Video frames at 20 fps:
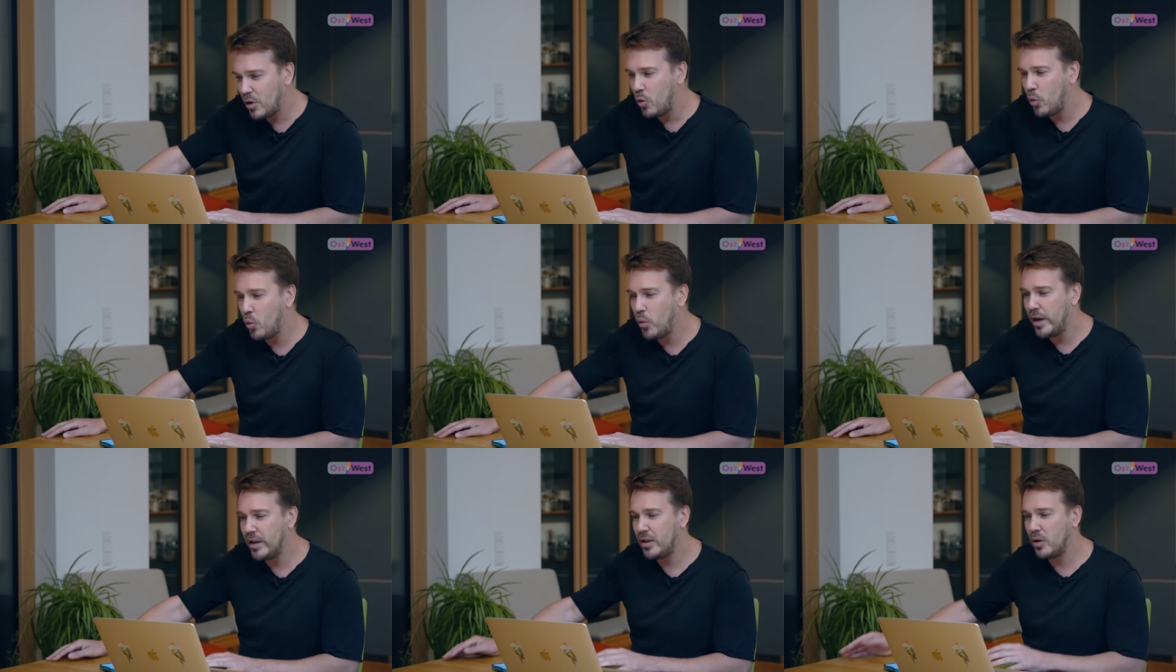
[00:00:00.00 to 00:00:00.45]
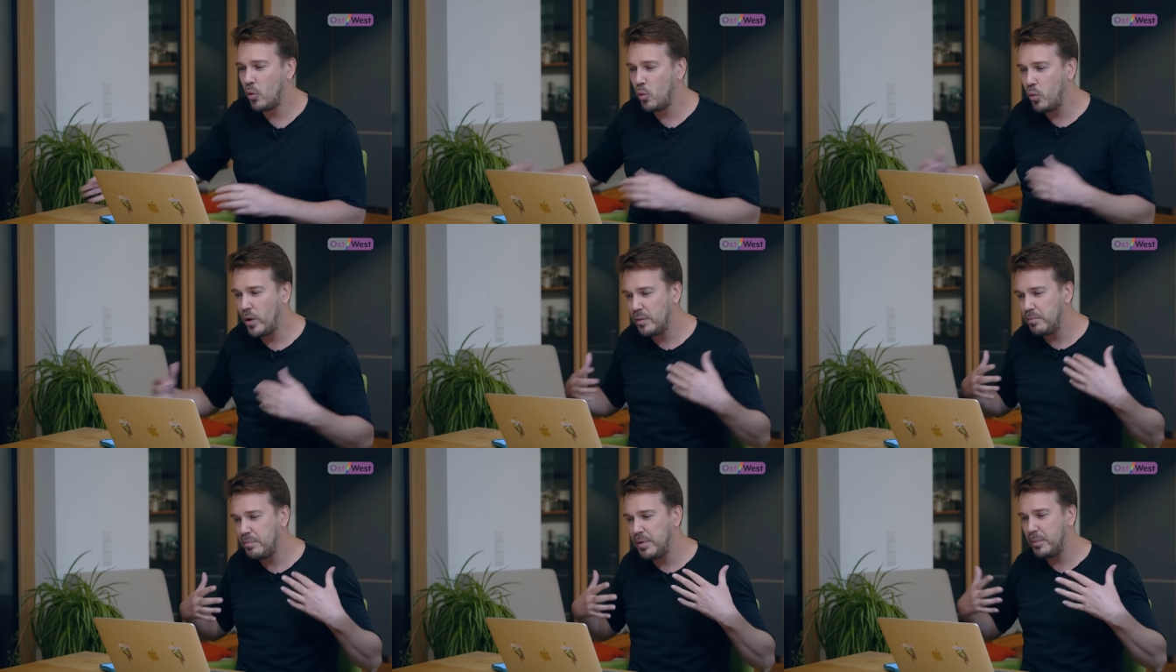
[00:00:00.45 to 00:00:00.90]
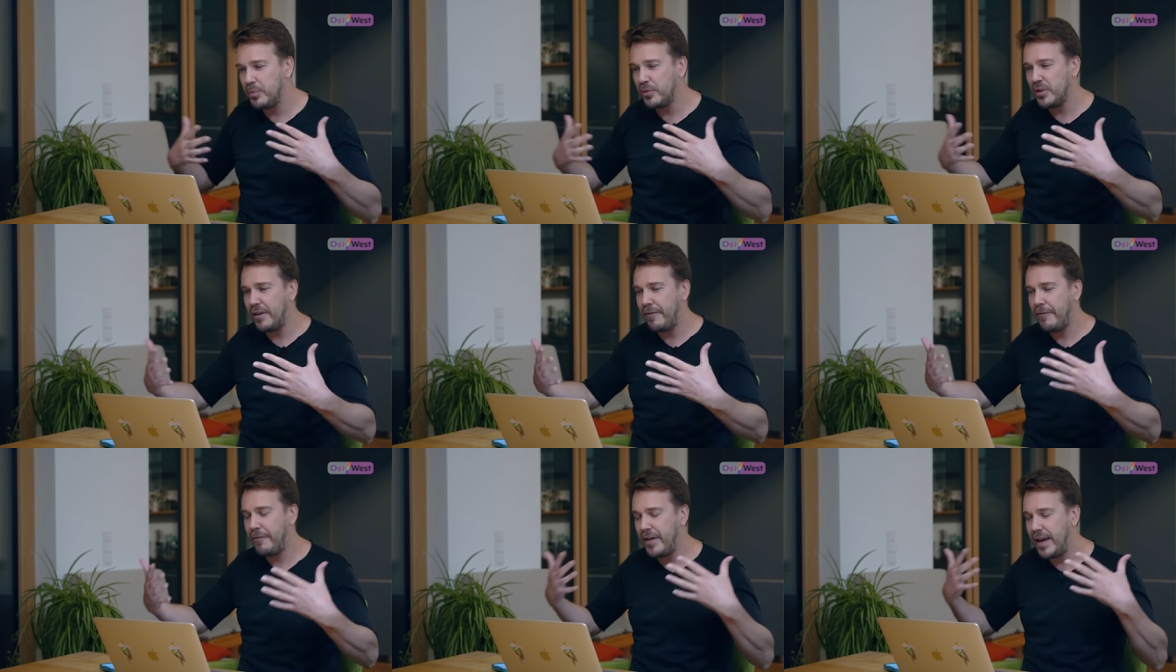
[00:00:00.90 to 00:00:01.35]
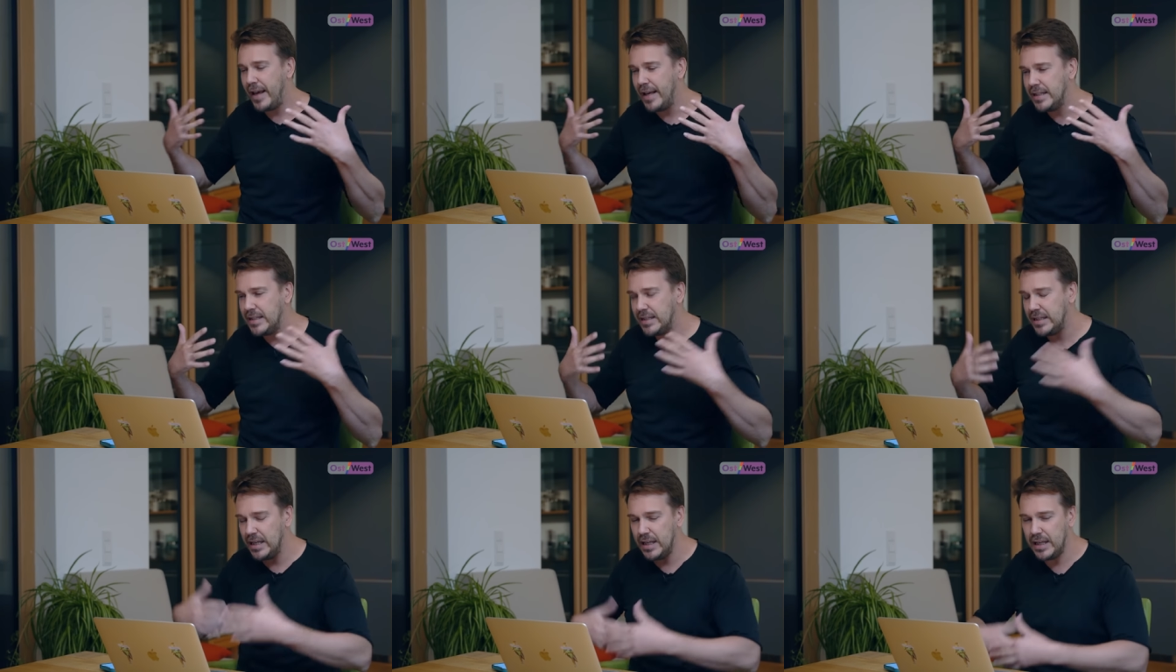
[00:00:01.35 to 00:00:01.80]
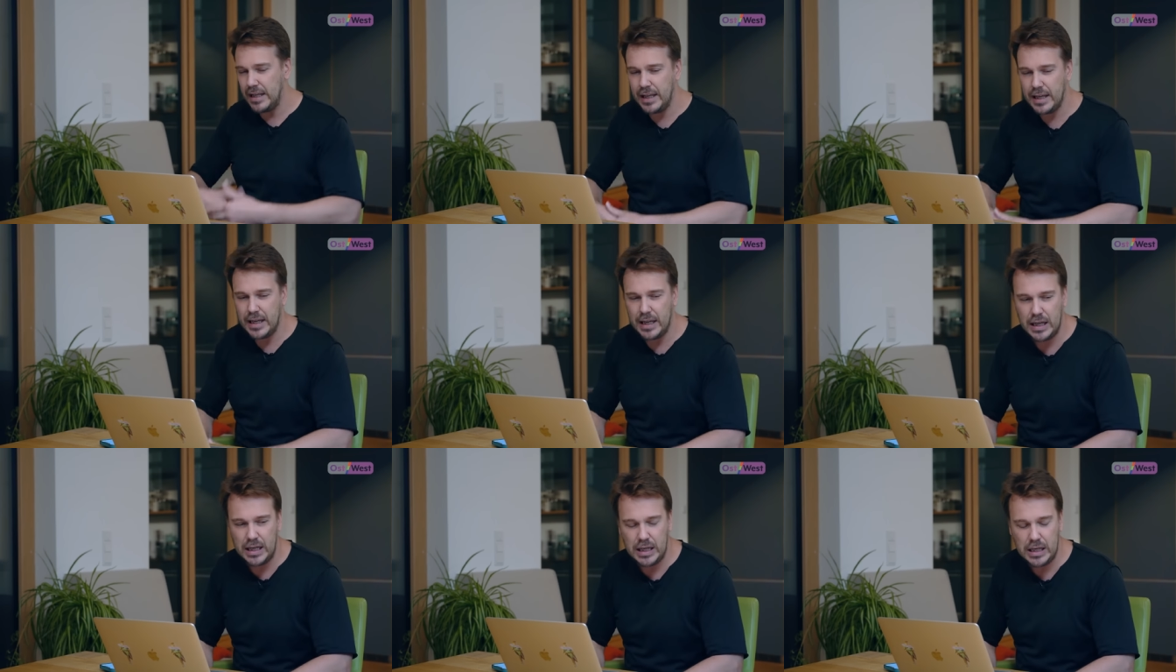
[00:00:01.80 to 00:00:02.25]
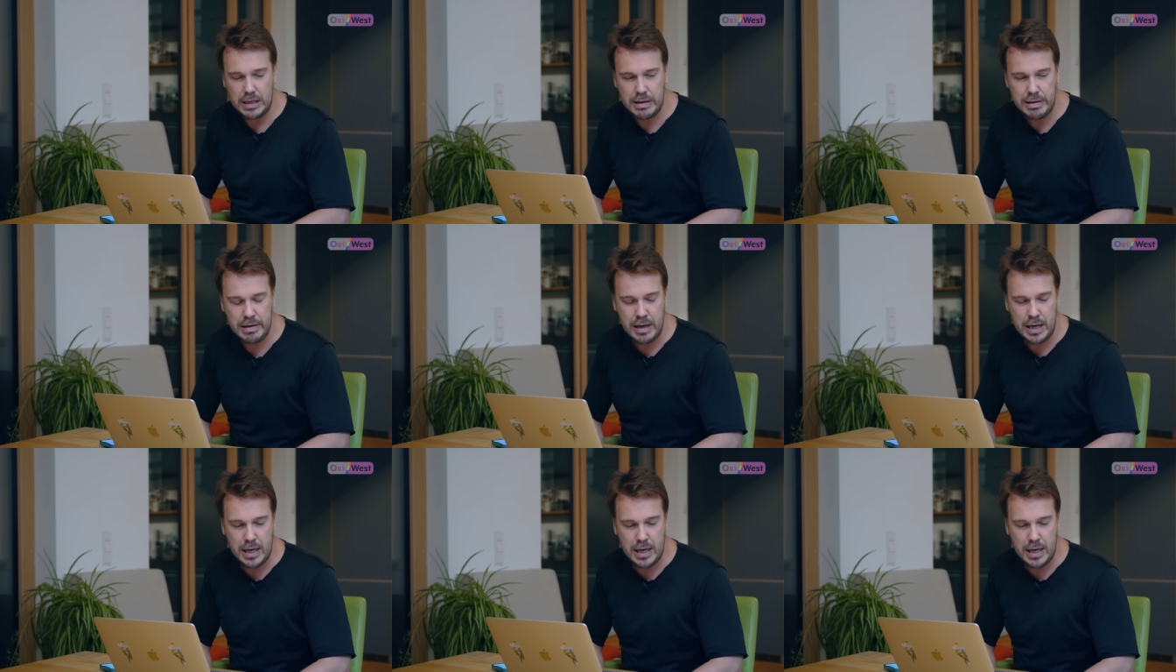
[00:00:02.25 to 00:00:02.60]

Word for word: when when people are facing uh,